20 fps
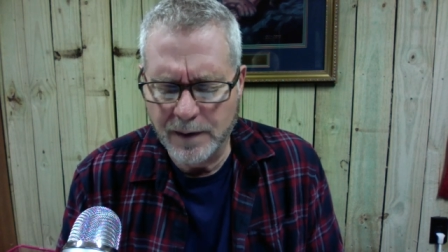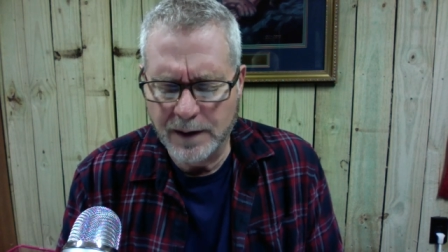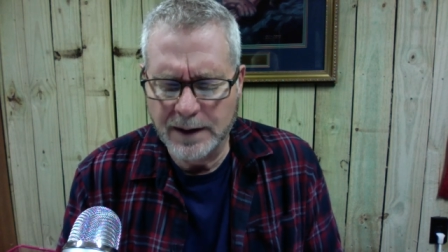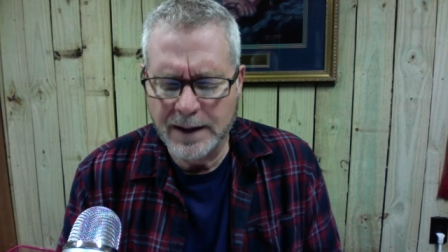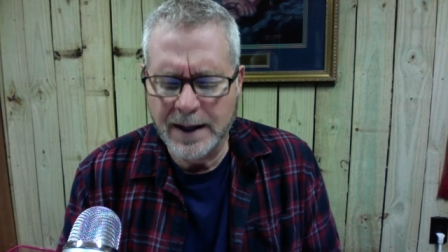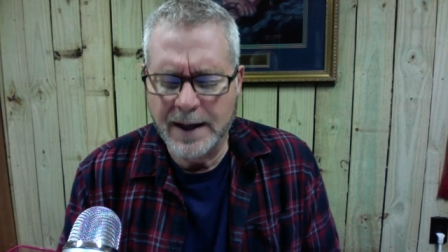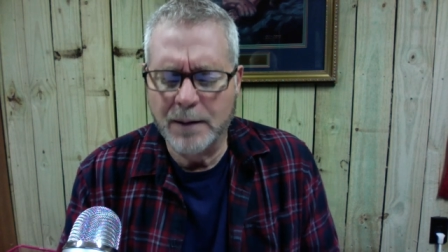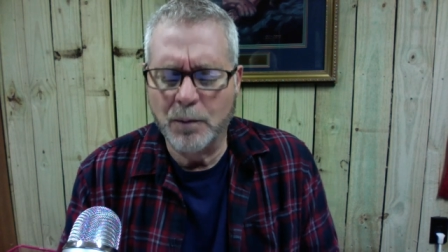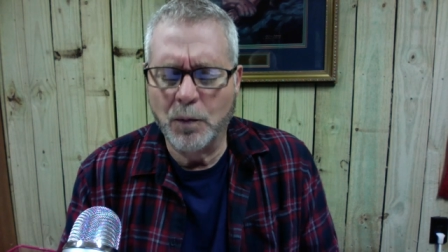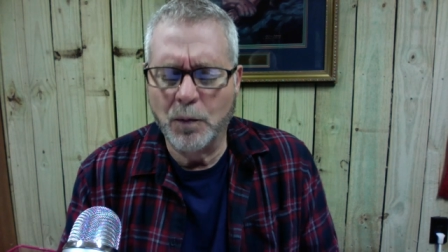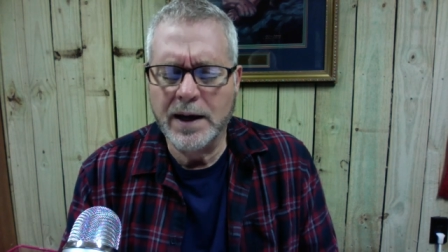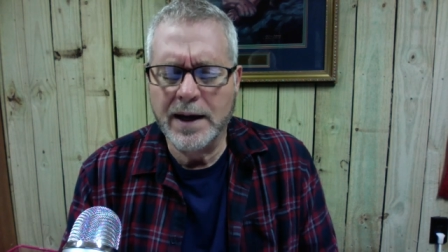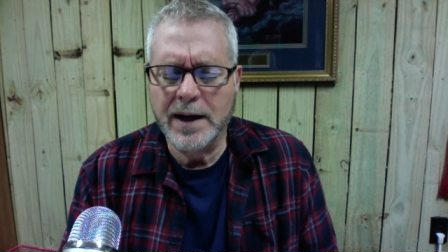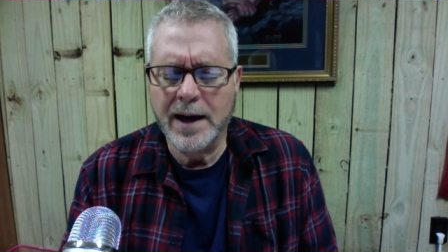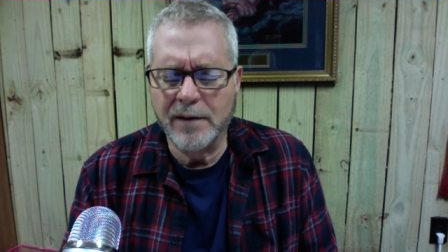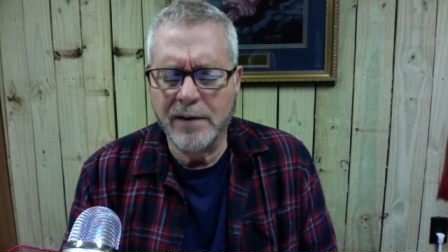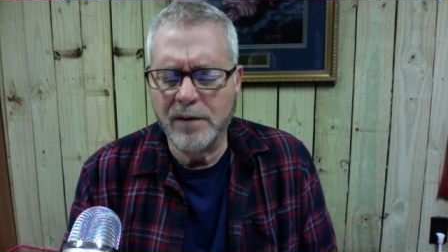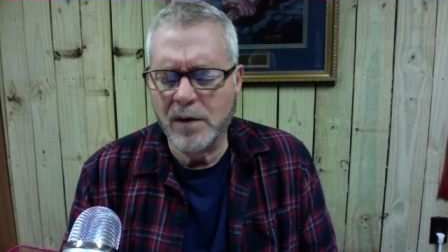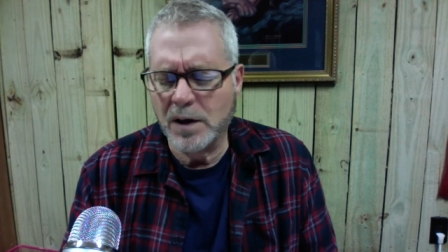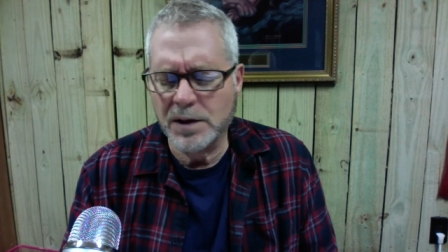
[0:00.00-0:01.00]
and that we
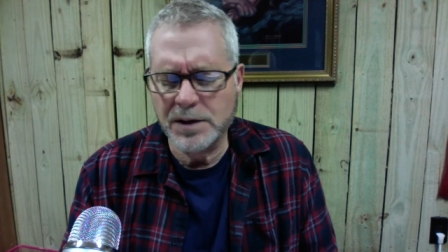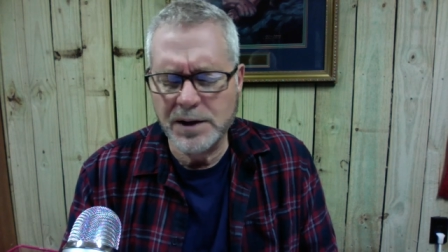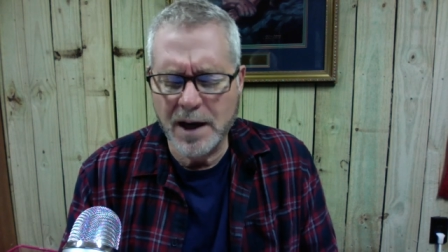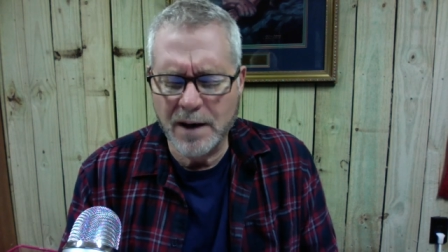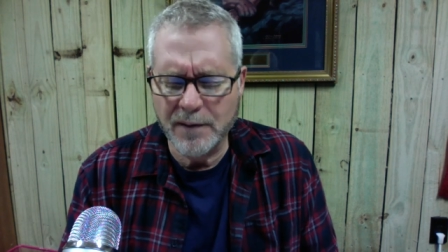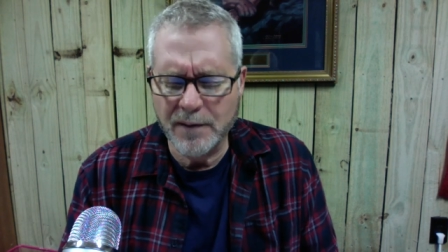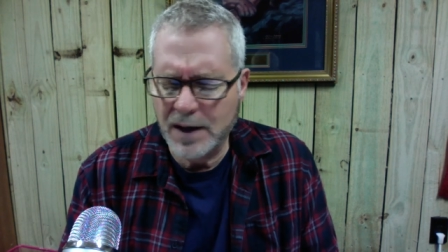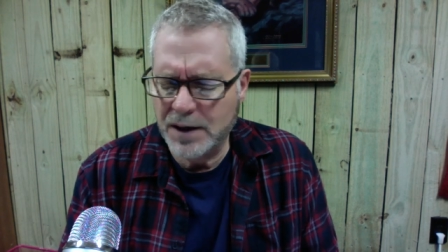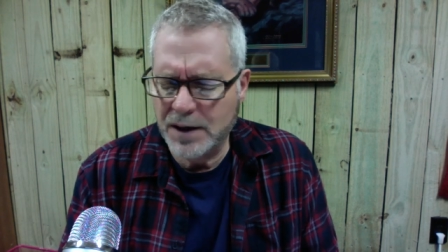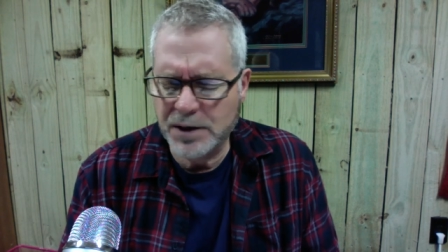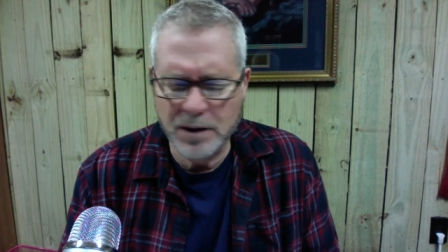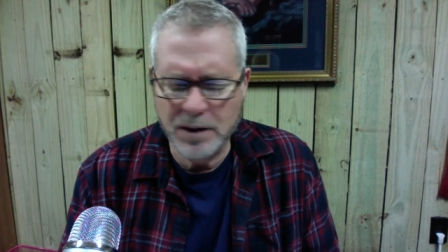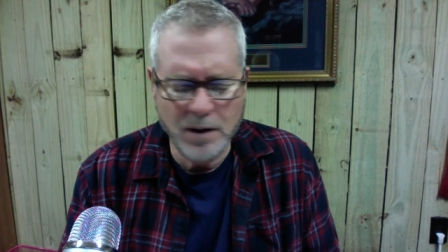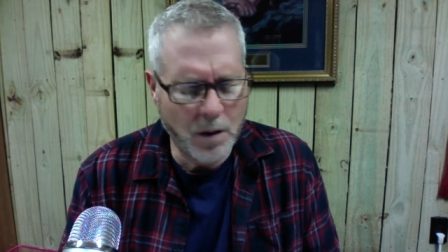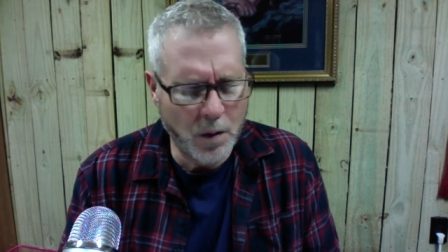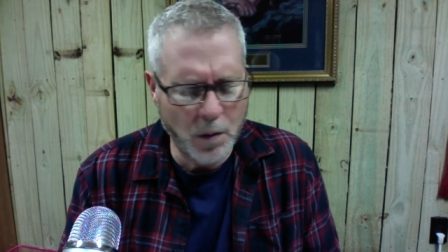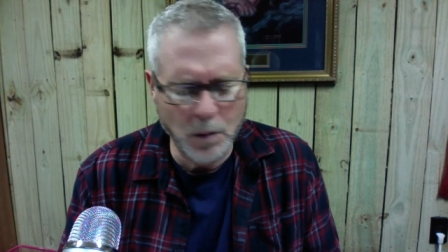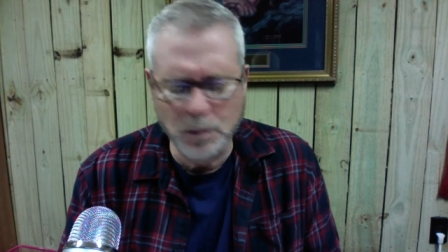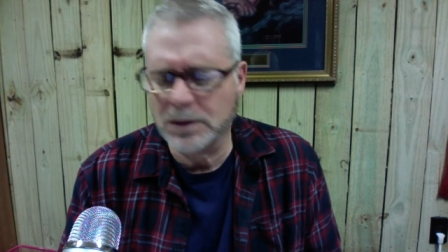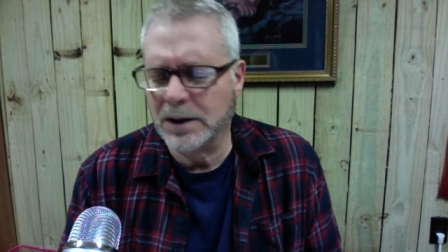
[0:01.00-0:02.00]
have our salvation
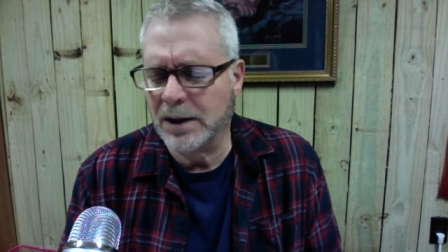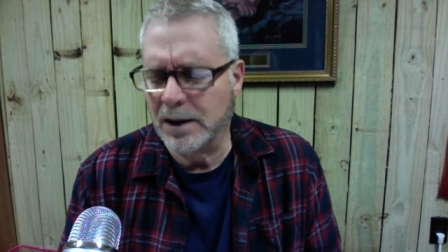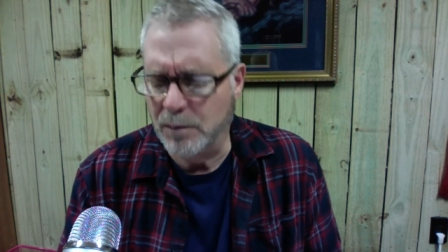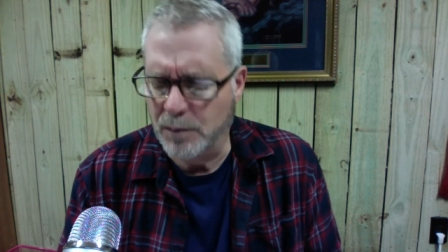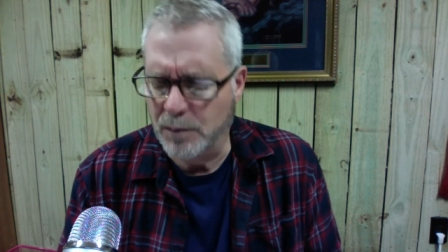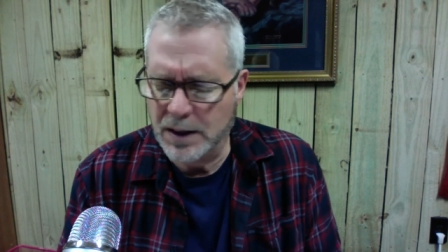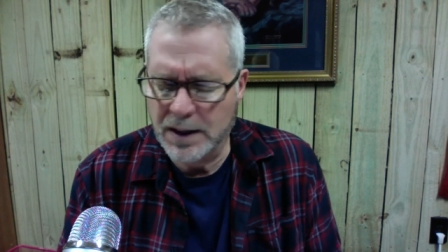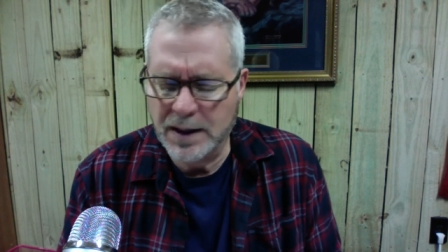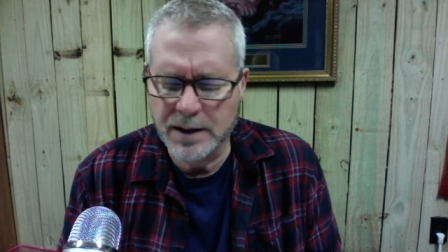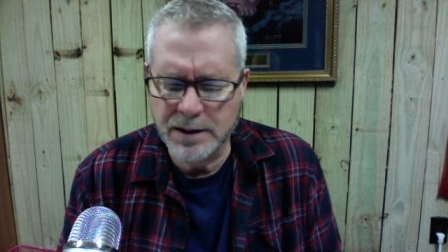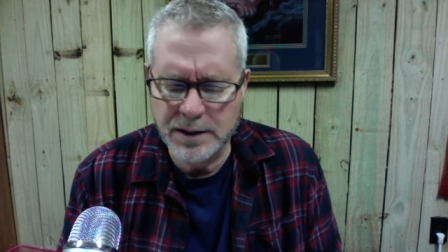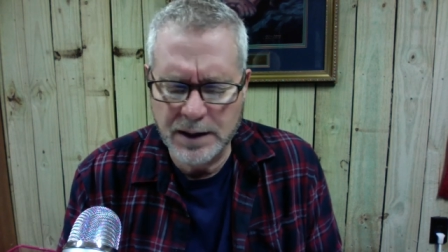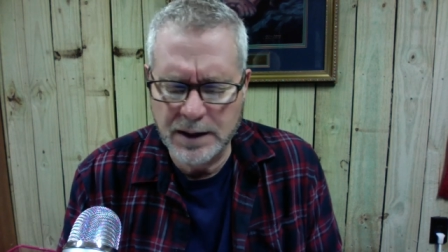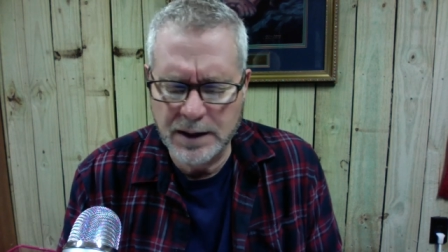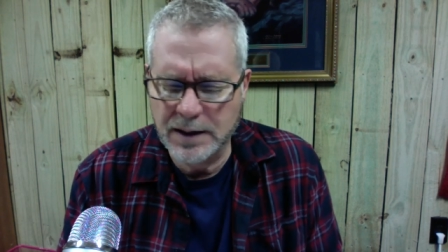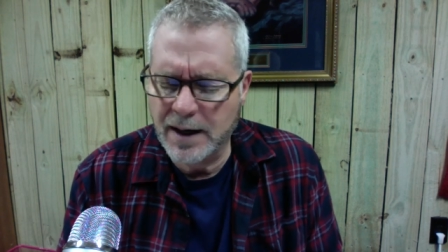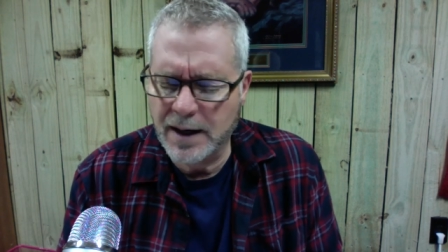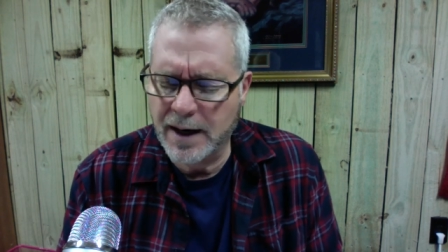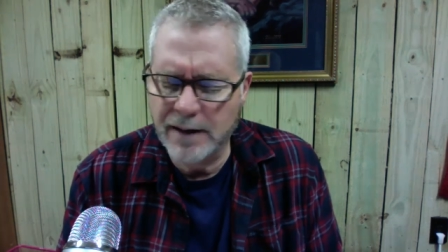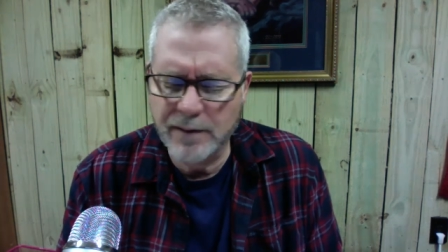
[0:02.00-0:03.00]
only because he
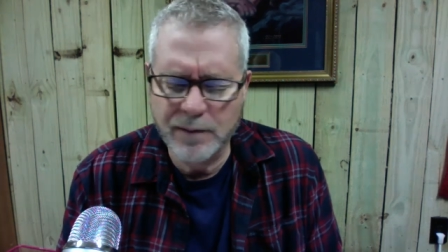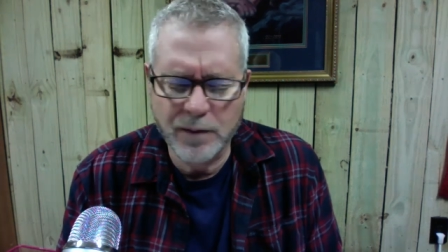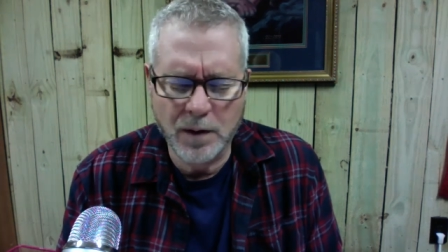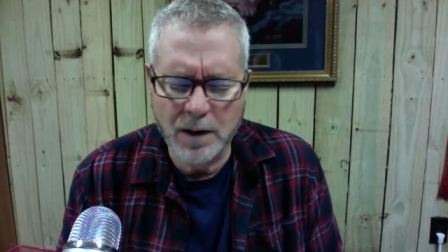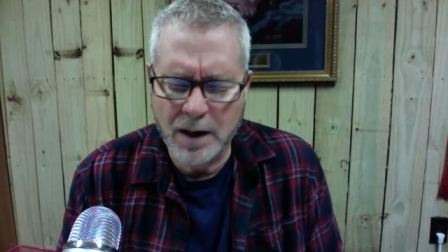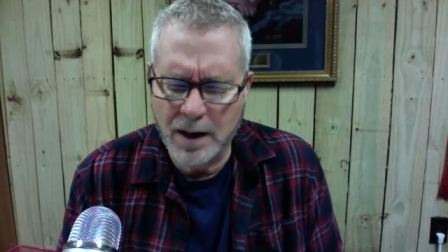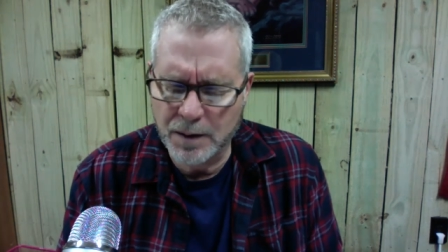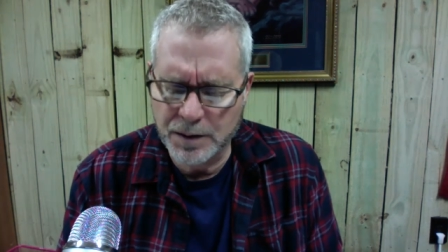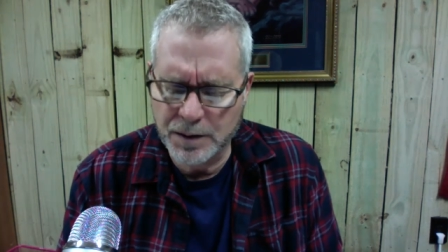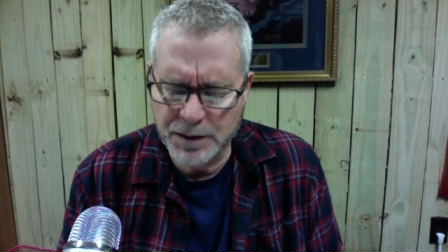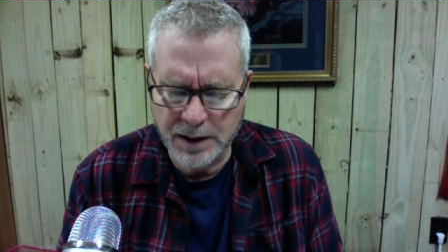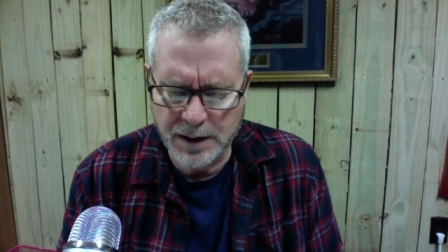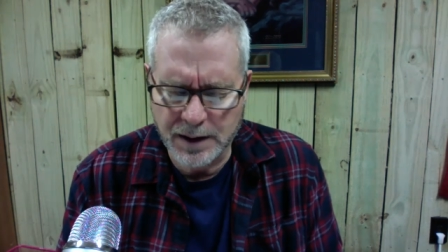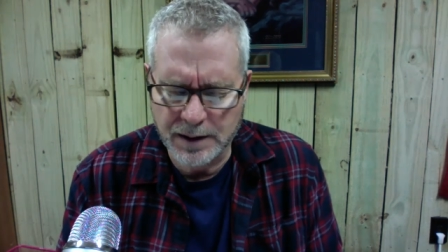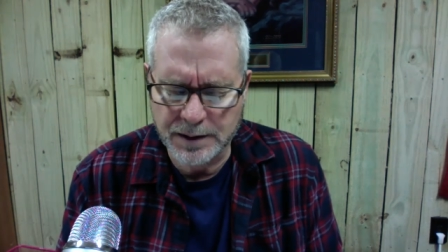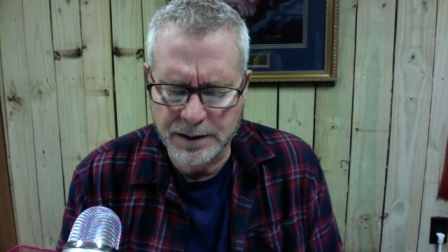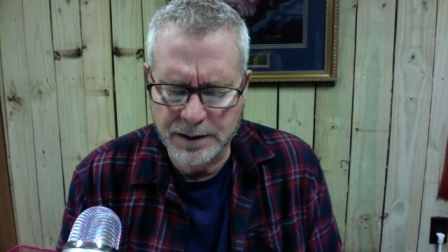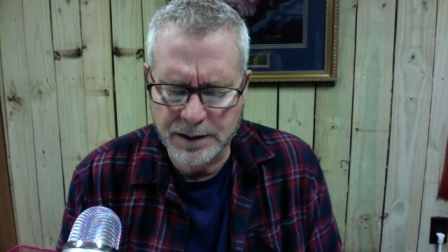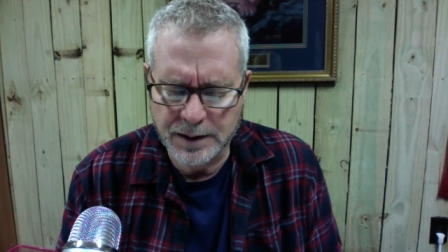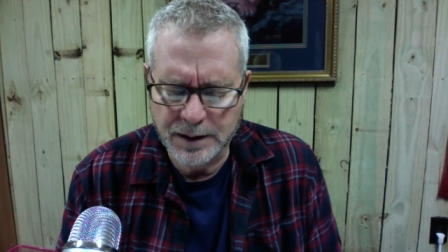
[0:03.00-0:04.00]
died for our
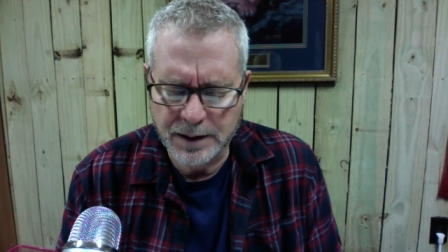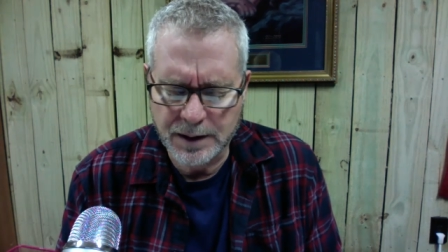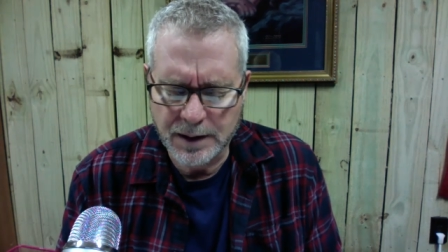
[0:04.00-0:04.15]
sins.